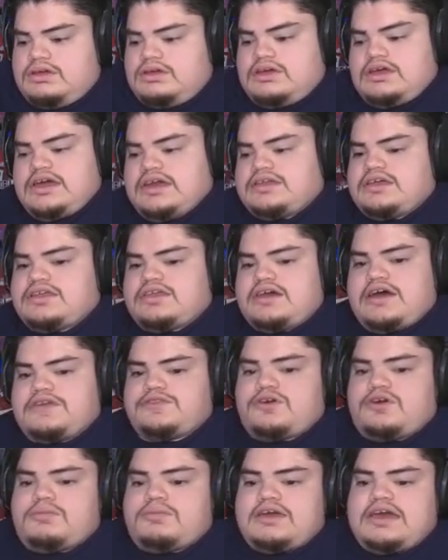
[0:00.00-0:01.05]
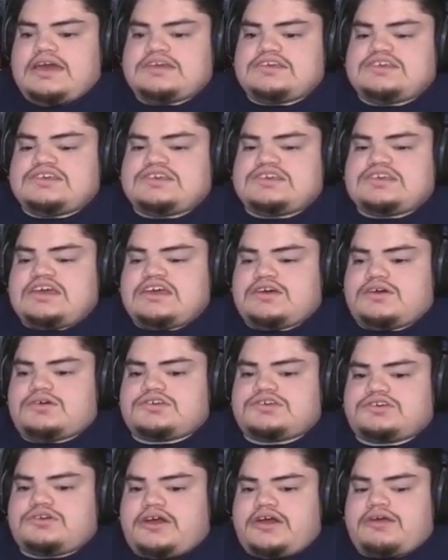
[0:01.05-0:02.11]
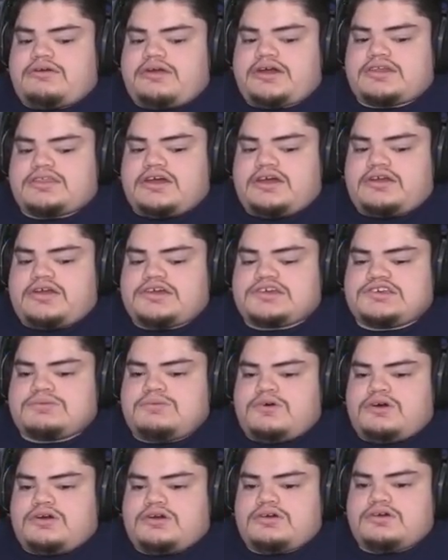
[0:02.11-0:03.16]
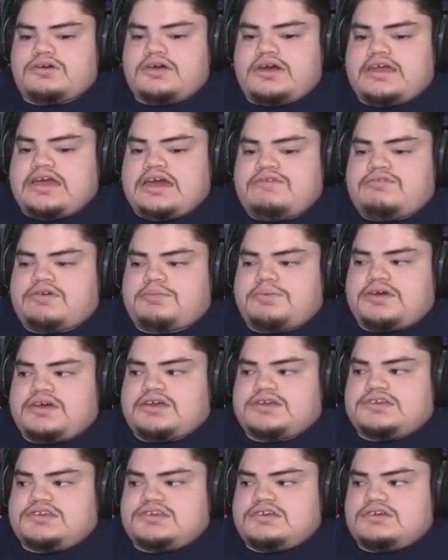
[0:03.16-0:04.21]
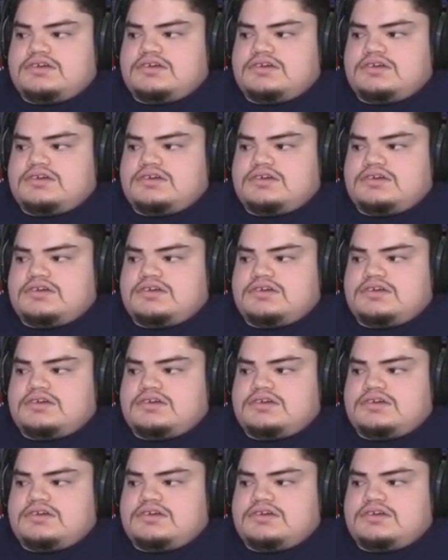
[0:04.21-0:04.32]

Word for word: He did not throw me a single strike right there, and I swung at every pitch.